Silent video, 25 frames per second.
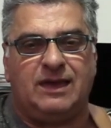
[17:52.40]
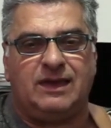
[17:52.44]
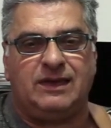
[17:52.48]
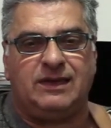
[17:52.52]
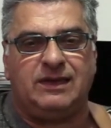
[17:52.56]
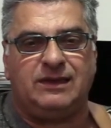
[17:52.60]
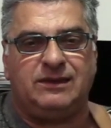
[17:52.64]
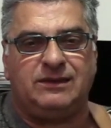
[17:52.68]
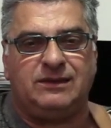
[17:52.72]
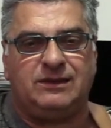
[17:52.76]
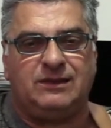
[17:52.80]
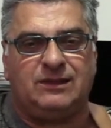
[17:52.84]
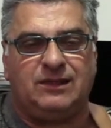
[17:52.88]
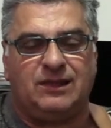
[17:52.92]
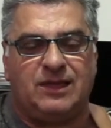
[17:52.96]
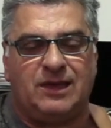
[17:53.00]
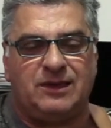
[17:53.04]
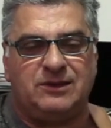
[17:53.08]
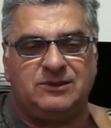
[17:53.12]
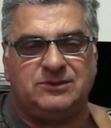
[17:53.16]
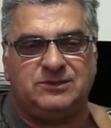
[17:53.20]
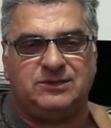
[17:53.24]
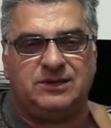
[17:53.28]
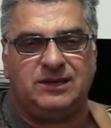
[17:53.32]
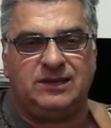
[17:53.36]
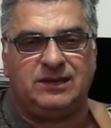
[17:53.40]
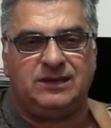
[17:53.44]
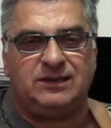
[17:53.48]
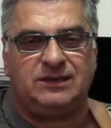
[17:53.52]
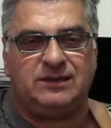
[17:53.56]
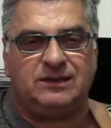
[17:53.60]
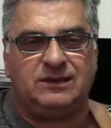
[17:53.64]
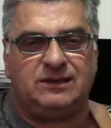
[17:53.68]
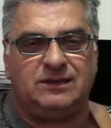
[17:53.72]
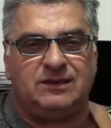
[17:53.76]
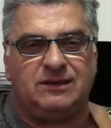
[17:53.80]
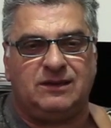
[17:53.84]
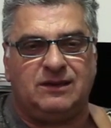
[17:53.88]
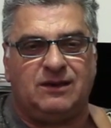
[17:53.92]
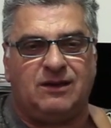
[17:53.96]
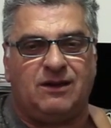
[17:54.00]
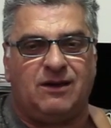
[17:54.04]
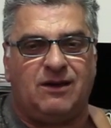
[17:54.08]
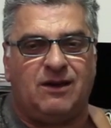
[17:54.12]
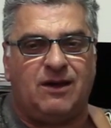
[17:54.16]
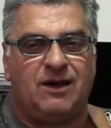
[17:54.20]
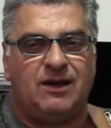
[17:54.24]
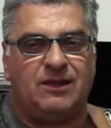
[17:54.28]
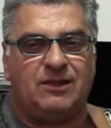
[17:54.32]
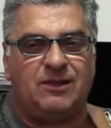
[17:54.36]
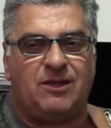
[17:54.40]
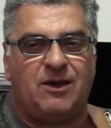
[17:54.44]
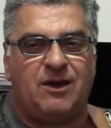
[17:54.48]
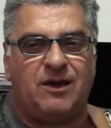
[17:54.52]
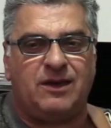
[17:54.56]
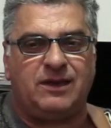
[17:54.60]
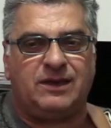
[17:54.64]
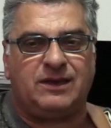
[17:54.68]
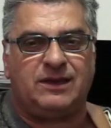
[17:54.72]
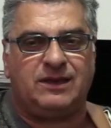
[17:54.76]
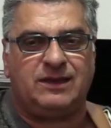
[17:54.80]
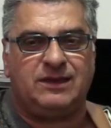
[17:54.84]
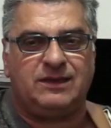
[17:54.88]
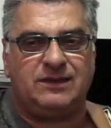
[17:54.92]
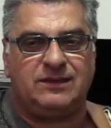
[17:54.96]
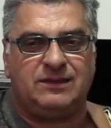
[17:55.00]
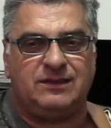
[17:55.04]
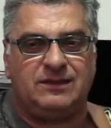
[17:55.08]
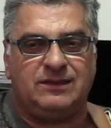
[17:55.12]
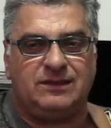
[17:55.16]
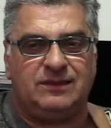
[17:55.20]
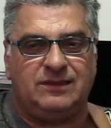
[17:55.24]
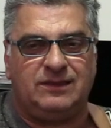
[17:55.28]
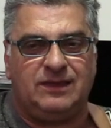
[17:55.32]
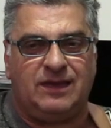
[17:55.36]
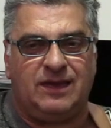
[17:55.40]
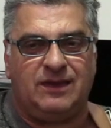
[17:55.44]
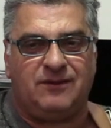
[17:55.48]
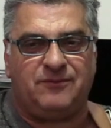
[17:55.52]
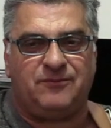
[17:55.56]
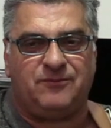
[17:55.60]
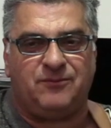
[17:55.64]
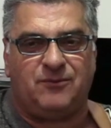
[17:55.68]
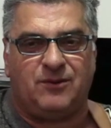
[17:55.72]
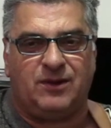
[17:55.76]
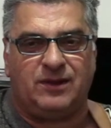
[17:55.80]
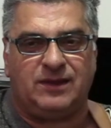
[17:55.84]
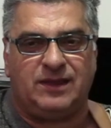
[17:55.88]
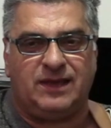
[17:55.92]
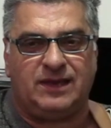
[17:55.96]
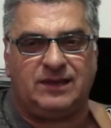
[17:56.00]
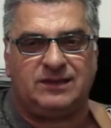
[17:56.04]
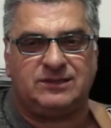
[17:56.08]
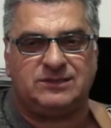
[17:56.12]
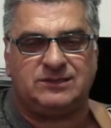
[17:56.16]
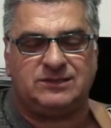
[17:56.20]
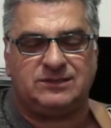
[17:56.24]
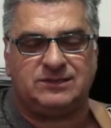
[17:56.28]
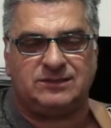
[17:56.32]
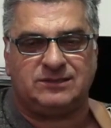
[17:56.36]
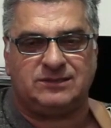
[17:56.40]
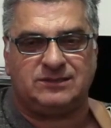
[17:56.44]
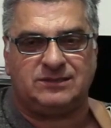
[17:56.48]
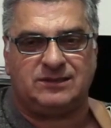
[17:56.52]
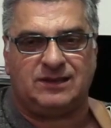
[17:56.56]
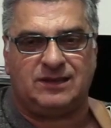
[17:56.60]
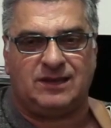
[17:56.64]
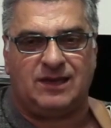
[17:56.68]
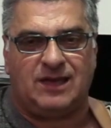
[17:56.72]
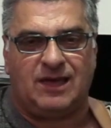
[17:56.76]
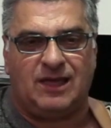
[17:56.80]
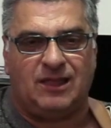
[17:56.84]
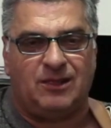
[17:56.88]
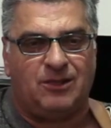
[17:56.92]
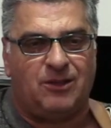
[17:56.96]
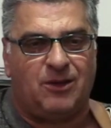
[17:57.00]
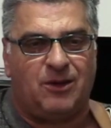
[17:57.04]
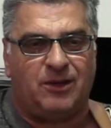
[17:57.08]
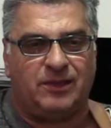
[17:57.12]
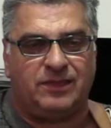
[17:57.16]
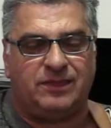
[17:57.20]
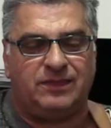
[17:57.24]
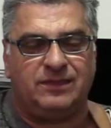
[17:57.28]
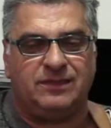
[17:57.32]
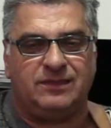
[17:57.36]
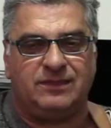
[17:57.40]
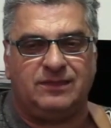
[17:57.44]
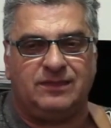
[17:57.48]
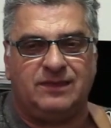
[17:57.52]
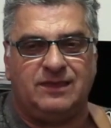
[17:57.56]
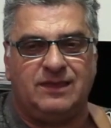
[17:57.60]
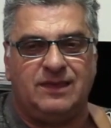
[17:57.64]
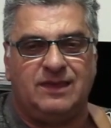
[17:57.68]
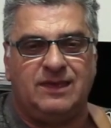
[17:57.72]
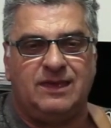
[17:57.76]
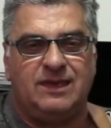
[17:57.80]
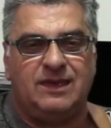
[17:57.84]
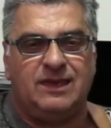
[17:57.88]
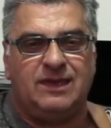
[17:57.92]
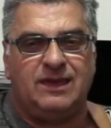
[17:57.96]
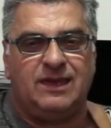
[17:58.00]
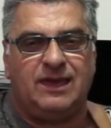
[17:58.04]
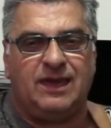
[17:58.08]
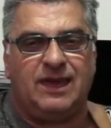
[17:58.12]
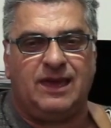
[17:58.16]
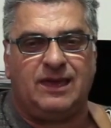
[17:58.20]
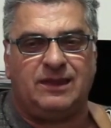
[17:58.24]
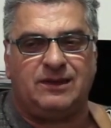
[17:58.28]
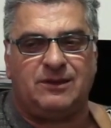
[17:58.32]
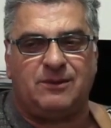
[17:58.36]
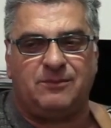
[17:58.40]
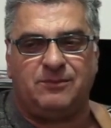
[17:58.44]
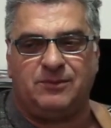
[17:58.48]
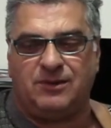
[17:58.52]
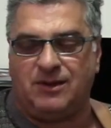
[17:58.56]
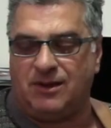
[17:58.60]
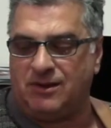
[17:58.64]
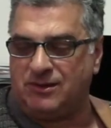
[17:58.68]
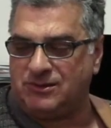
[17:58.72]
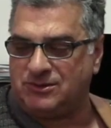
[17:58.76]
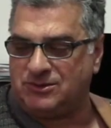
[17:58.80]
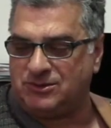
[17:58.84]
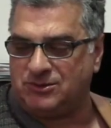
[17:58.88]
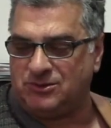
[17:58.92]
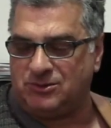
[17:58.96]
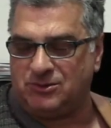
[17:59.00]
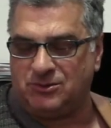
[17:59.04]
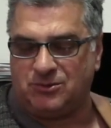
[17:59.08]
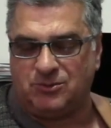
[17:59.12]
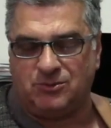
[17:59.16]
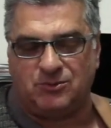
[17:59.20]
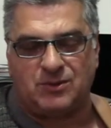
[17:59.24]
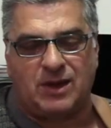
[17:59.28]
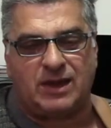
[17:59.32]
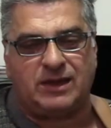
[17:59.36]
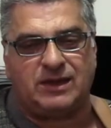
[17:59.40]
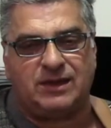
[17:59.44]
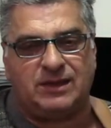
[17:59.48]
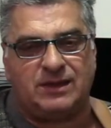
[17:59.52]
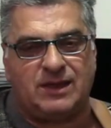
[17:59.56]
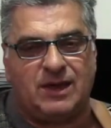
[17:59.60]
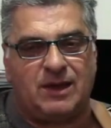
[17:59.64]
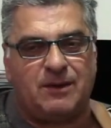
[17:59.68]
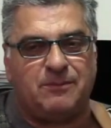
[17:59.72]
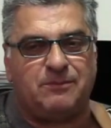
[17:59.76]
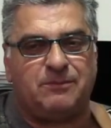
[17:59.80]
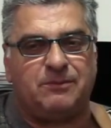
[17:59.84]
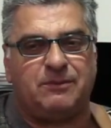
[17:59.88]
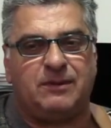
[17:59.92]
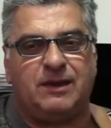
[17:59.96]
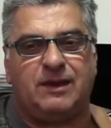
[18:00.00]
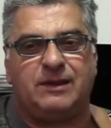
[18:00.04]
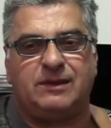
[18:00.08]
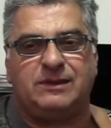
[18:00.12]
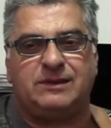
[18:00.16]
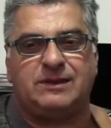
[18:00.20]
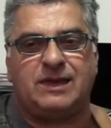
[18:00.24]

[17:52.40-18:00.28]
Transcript: In closing, I like the F-1X a lot, and I'm going to rack it up and